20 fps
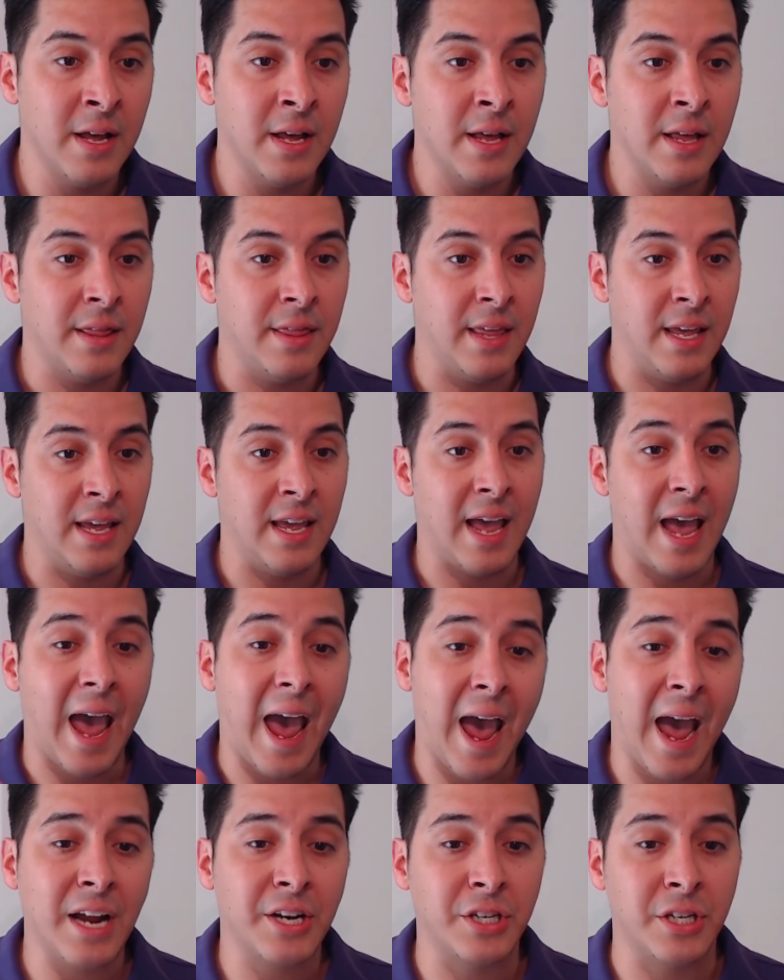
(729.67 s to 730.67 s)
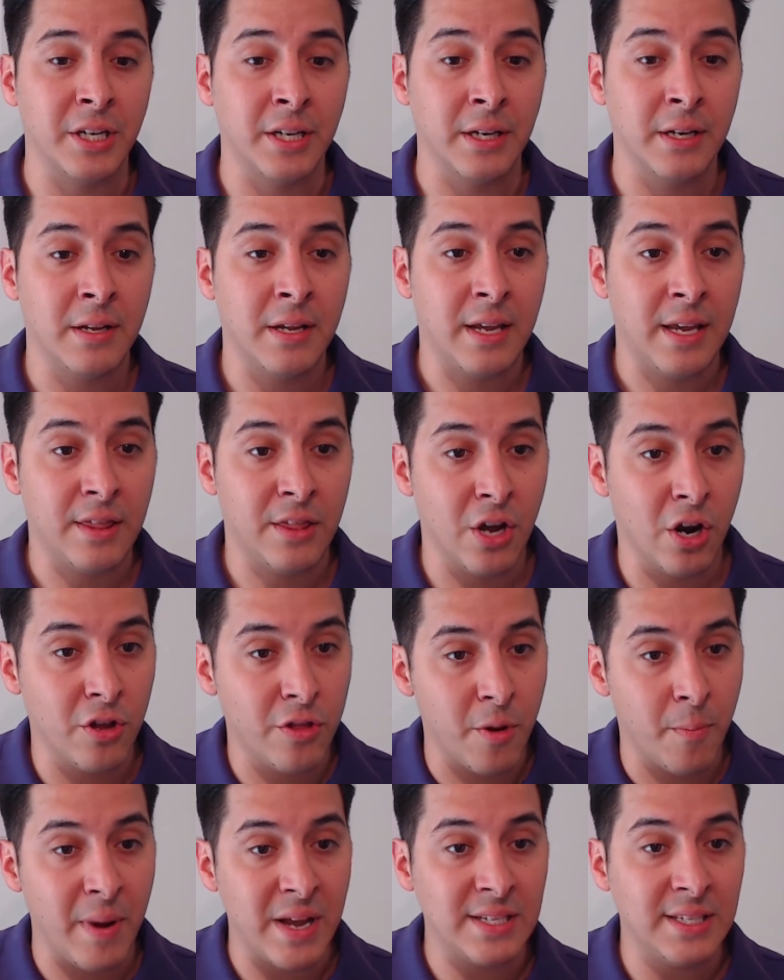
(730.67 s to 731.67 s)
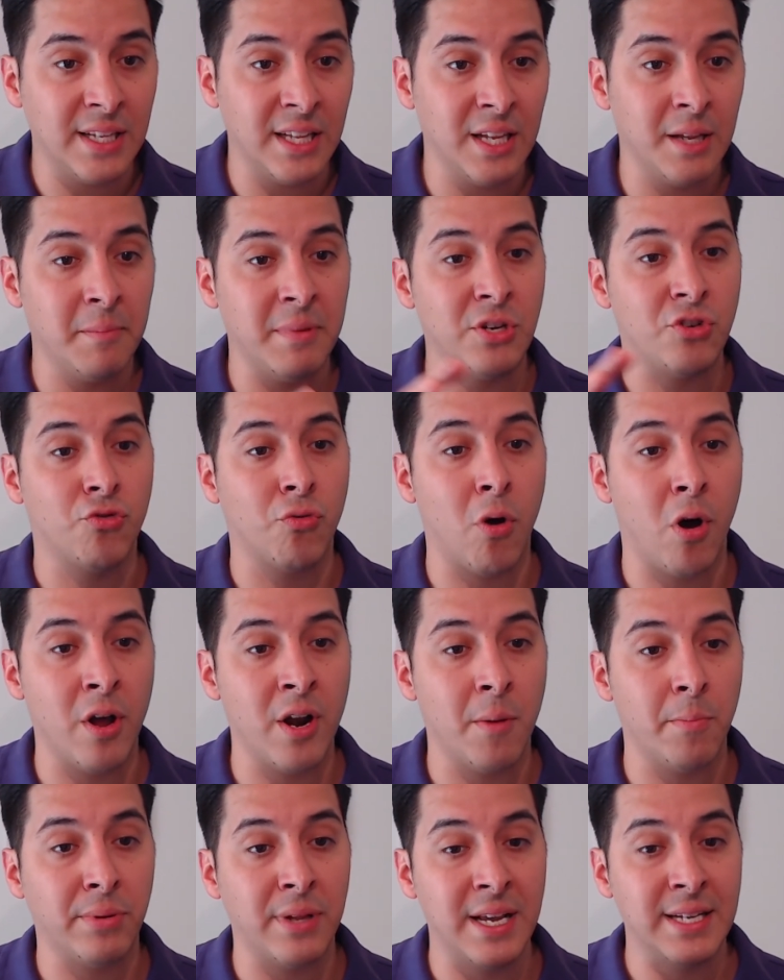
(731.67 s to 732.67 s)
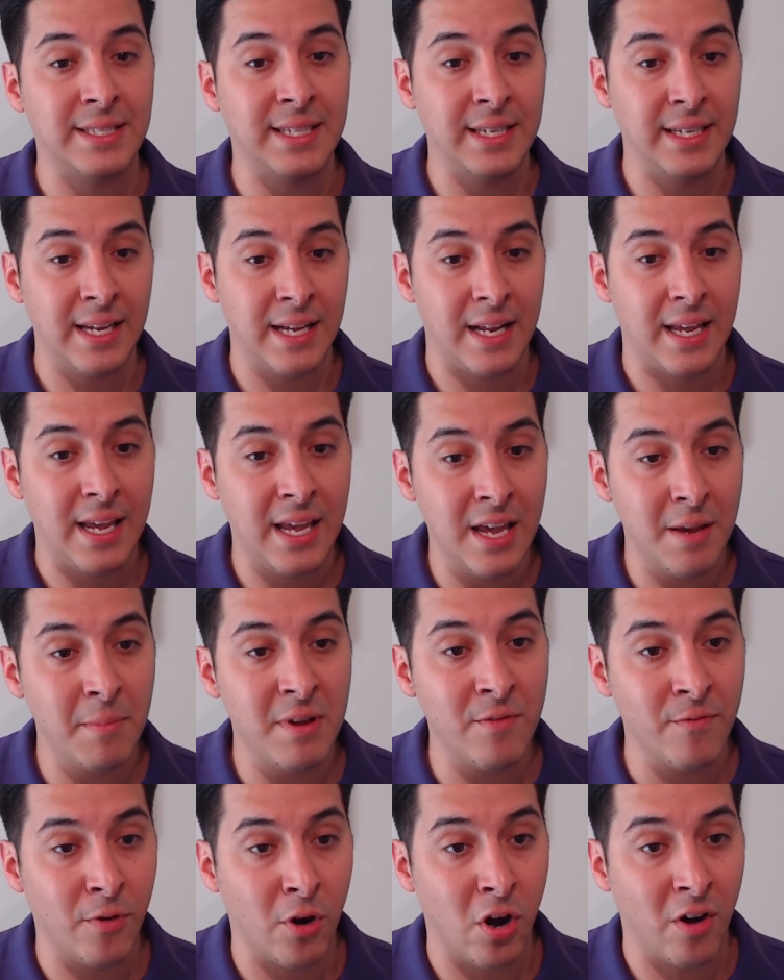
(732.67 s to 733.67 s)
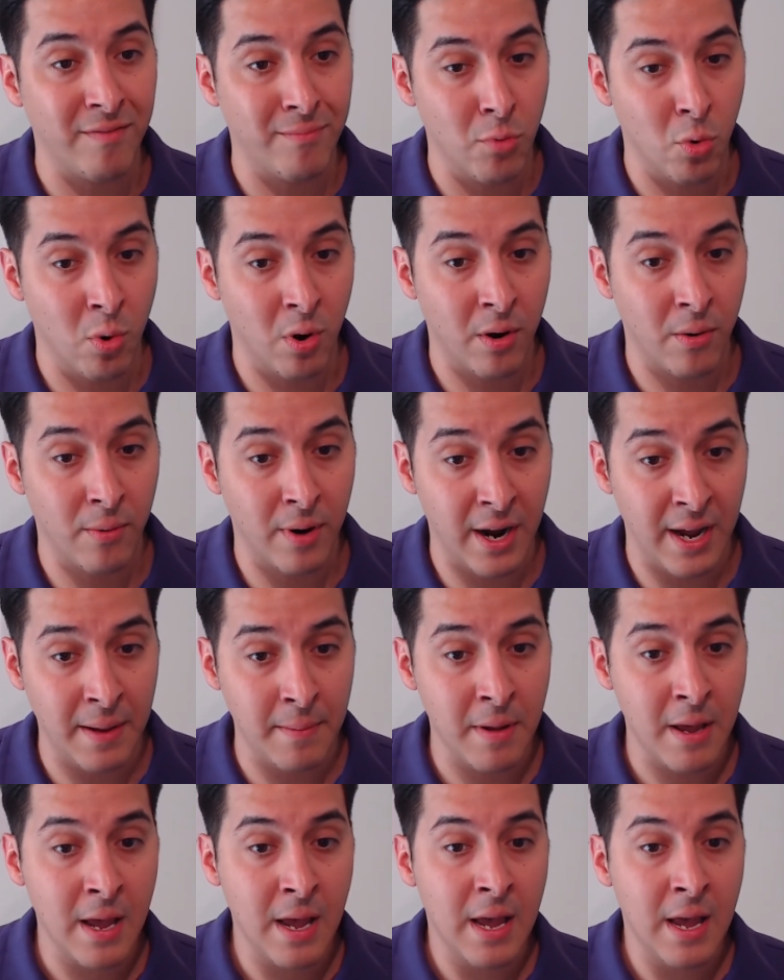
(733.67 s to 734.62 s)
the action. They're basically going to be drawing up plays to get him involved more, right?